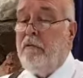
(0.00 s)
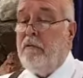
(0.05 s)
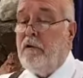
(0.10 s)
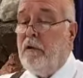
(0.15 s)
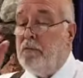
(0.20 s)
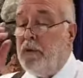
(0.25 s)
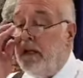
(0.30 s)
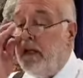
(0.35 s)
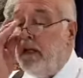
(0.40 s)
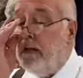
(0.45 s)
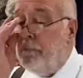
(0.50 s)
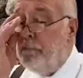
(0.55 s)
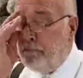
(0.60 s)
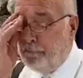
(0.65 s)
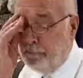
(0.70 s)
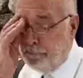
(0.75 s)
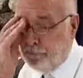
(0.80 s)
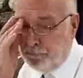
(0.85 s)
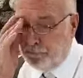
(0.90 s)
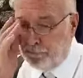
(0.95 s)
to the
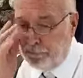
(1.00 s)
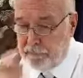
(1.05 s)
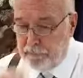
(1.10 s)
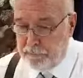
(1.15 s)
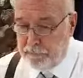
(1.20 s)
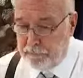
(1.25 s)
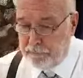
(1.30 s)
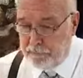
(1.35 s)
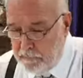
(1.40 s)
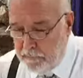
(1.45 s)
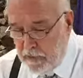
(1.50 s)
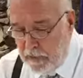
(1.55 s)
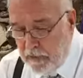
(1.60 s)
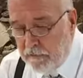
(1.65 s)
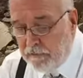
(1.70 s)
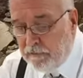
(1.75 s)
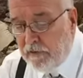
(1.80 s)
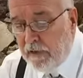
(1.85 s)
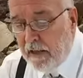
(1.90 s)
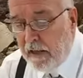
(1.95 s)
reading.
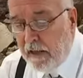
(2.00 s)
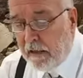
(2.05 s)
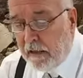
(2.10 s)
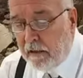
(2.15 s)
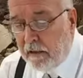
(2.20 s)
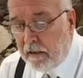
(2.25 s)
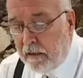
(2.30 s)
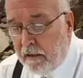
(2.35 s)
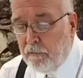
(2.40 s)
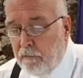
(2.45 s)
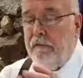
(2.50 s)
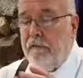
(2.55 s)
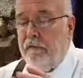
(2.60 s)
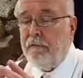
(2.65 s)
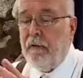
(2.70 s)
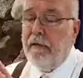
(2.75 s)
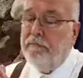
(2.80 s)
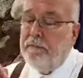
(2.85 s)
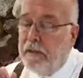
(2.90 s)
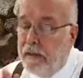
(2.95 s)
2 Corinthians
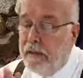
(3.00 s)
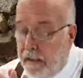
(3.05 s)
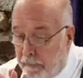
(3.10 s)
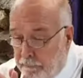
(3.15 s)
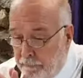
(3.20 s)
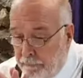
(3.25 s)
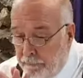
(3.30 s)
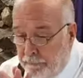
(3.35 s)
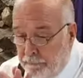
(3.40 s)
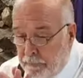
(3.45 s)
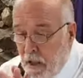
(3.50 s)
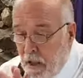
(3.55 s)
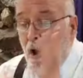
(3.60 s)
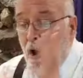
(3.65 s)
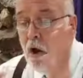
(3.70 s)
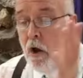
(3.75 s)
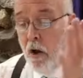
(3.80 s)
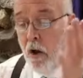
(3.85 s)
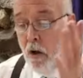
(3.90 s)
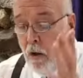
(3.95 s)
5:10.
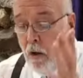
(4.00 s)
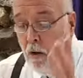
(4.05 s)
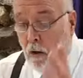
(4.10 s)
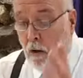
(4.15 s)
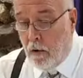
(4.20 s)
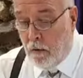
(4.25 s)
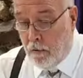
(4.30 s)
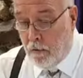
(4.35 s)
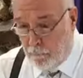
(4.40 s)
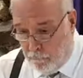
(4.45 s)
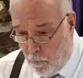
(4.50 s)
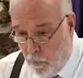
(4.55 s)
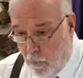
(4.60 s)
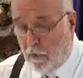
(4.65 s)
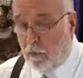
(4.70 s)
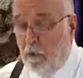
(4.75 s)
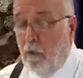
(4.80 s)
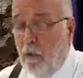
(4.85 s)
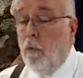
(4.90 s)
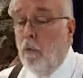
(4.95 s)

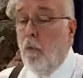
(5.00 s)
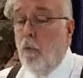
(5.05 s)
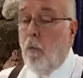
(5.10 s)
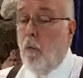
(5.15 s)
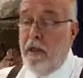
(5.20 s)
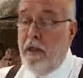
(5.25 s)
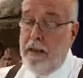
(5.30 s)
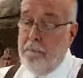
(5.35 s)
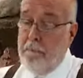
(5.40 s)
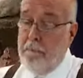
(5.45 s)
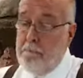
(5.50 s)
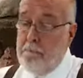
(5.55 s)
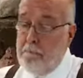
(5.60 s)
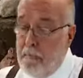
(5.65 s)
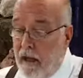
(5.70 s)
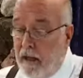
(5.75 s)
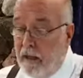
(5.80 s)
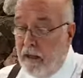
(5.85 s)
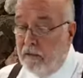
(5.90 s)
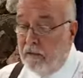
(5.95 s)
For we
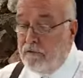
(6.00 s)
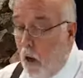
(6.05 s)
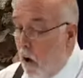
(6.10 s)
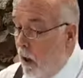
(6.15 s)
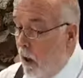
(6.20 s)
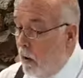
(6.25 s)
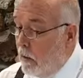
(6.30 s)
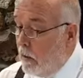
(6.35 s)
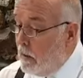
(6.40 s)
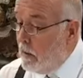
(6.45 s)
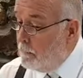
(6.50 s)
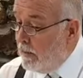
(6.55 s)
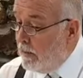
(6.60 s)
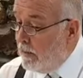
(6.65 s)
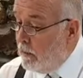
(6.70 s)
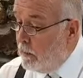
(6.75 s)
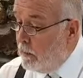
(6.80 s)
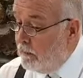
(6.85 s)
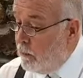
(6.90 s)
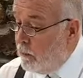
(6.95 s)
must all
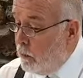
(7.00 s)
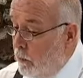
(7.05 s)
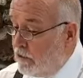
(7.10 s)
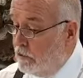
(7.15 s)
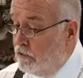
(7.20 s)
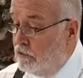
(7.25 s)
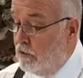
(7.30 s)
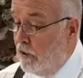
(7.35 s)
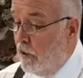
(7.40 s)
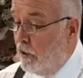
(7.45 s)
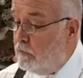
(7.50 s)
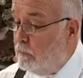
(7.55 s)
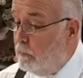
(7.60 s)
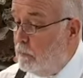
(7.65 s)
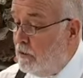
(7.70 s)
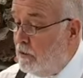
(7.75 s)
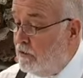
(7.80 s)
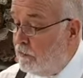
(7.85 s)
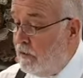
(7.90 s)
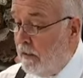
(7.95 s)
appear before the
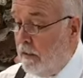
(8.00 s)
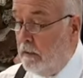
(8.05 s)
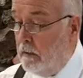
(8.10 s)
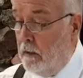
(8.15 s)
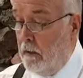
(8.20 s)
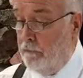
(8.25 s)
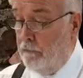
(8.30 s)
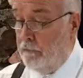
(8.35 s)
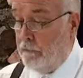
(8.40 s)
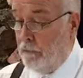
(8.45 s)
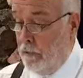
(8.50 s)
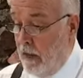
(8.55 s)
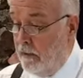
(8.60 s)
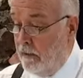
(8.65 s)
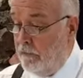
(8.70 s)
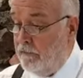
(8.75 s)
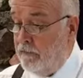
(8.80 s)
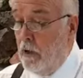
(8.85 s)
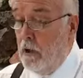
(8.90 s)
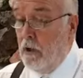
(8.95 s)
judgment seat of
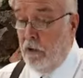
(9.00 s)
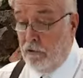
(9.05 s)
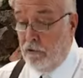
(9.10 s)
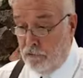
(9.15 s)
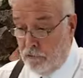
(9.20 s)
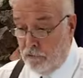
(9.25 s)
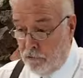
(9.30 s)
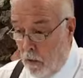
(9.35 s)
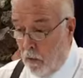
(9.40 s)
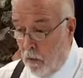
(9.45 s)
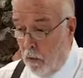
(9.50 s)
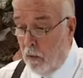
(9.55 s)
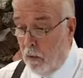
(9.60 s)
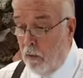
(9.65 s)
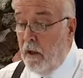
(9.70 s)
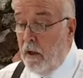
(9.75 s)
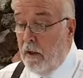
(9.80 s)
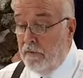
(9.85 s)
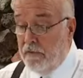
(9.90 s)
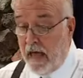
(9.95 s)
Christ, so
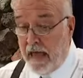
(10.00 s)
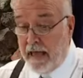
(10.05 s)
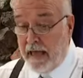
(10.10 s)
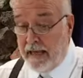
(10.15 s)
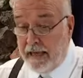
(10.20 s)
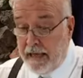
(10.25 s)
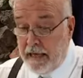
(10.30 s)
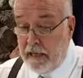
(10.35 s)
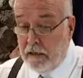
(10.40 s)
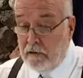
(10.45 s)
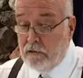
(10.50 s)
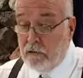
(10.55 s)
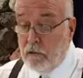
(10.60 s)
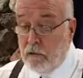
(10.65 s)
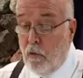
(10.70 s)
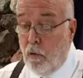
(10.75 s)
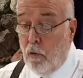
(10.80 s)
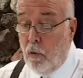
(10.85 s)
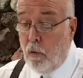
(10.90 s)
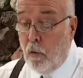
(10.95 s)
that each
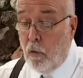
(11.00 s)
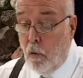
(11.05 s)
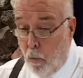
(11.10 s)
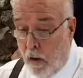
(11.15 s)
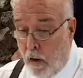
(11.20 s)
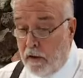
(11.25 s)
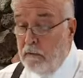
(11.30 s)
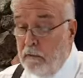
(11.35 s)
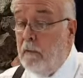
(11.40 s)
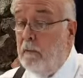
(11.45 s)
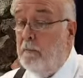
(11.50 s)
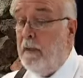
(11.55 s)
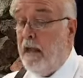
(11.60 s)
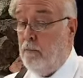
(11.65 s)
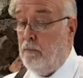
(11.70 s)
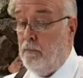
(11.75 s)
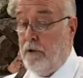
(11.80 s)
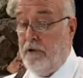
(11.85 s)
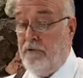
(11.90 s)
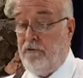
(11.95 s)
one
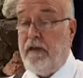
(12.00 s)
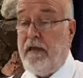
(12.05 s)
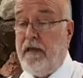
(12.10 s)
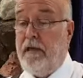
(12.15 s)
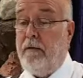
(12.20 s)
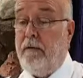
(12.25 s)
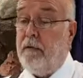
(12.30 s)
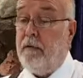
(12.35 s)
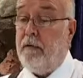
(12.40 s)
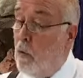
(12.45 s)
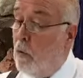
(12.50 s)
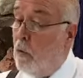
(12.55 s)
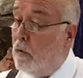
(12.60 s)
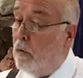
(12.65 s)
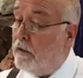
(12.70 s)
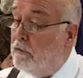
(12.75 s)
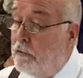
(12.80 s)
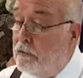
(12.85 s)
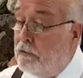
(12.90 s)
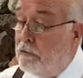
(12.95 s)
may receive
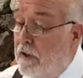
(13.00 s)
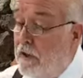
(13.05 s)
according to